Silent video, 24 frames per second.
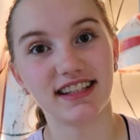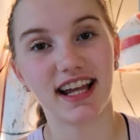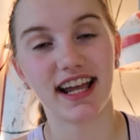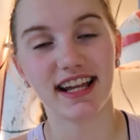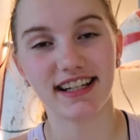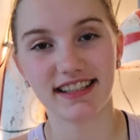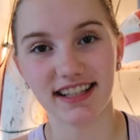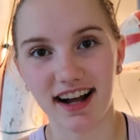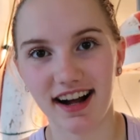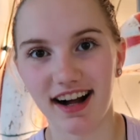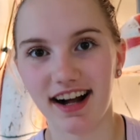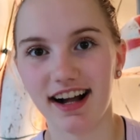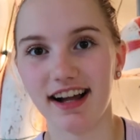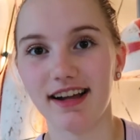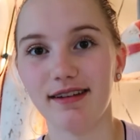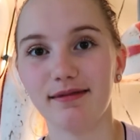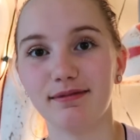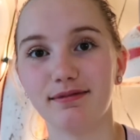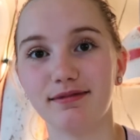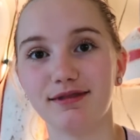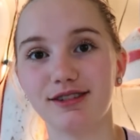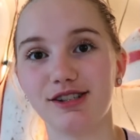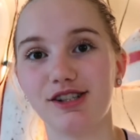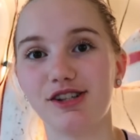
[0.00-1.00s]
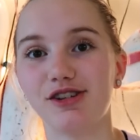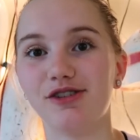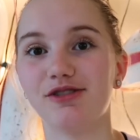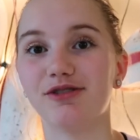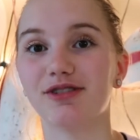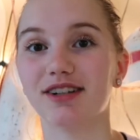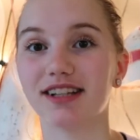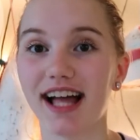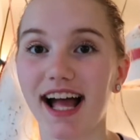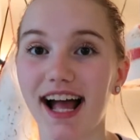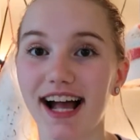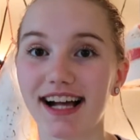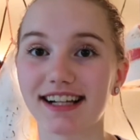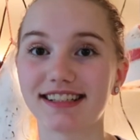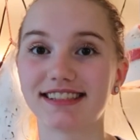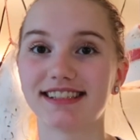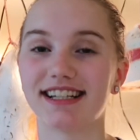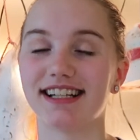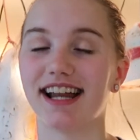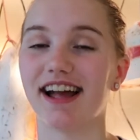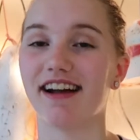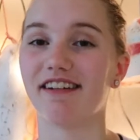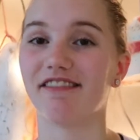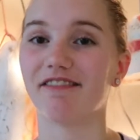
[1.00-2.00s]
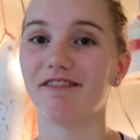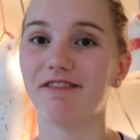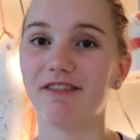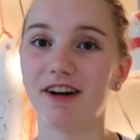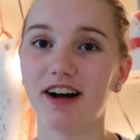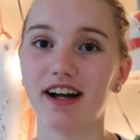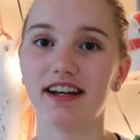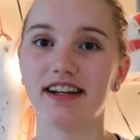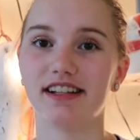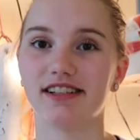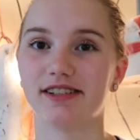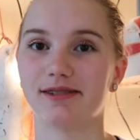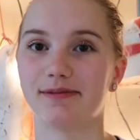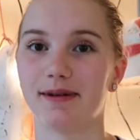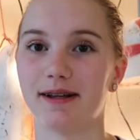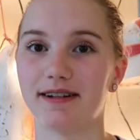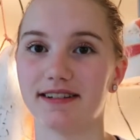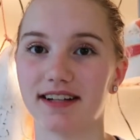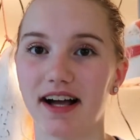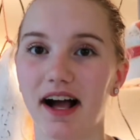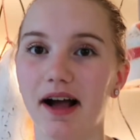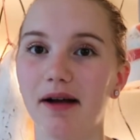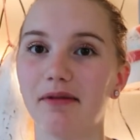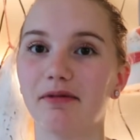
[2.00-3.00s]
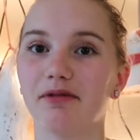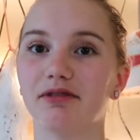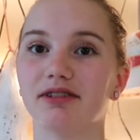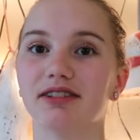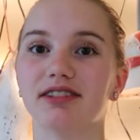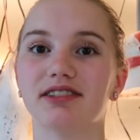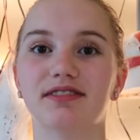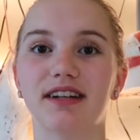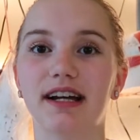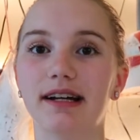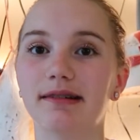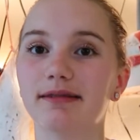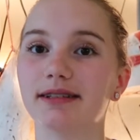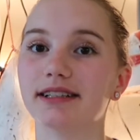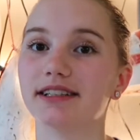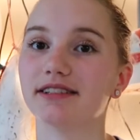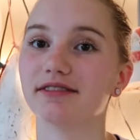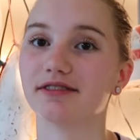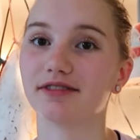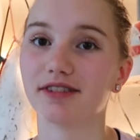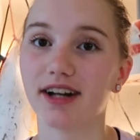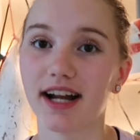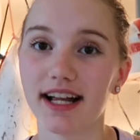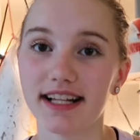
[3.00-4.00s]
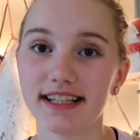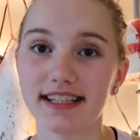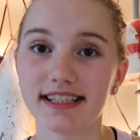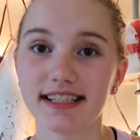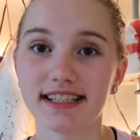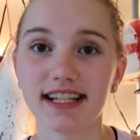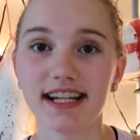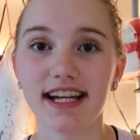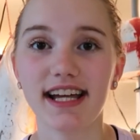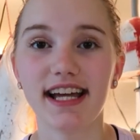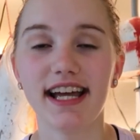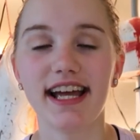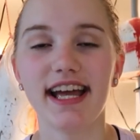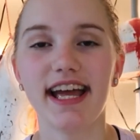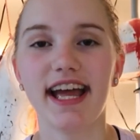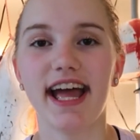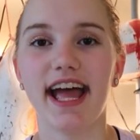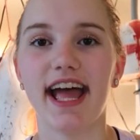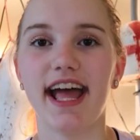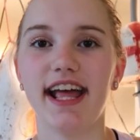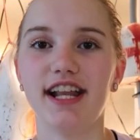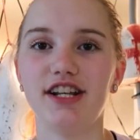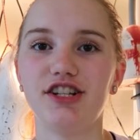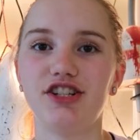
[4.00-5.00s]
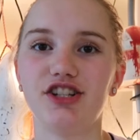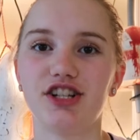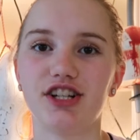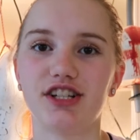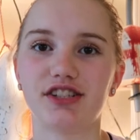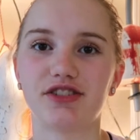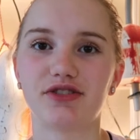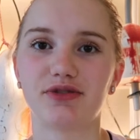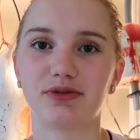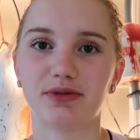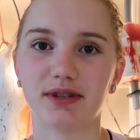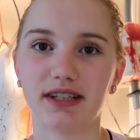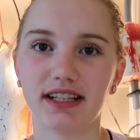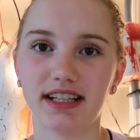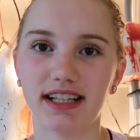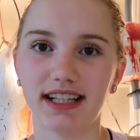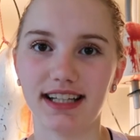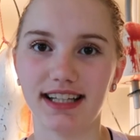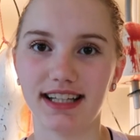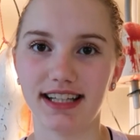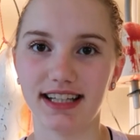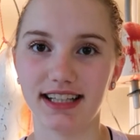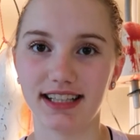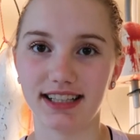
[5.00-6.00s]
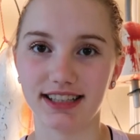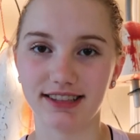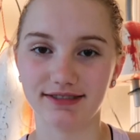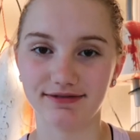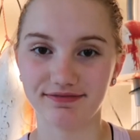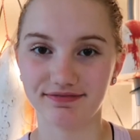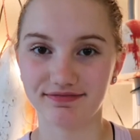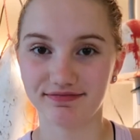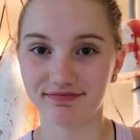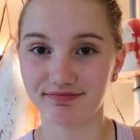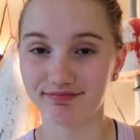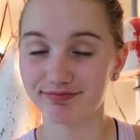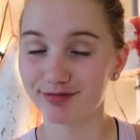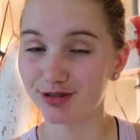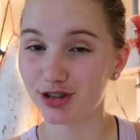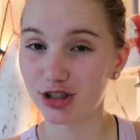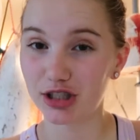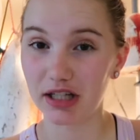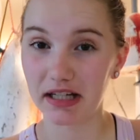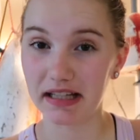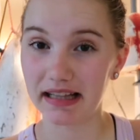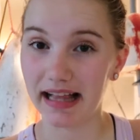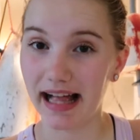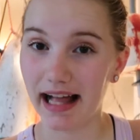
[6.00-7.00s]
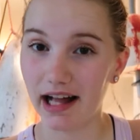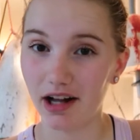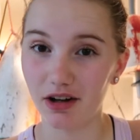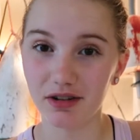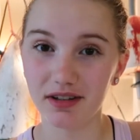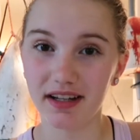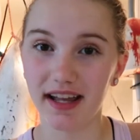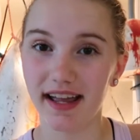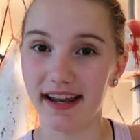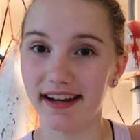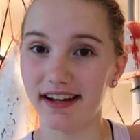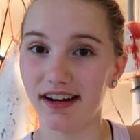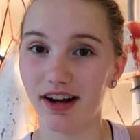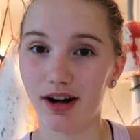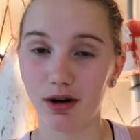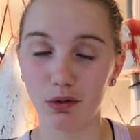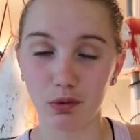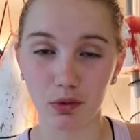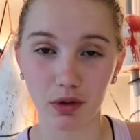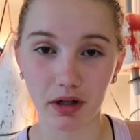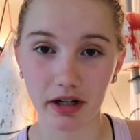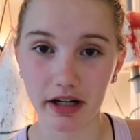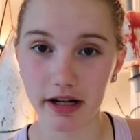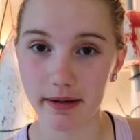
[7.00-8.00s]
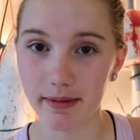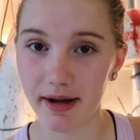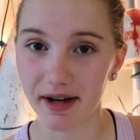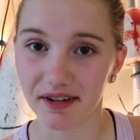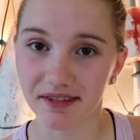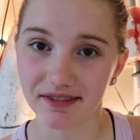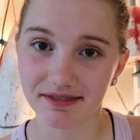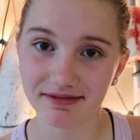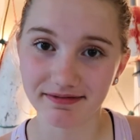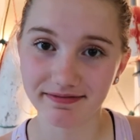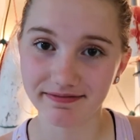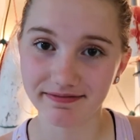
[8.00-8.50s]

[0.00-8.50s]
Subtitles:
a time to relax and have fun and spend time with family and friends and just really chill out and not worry about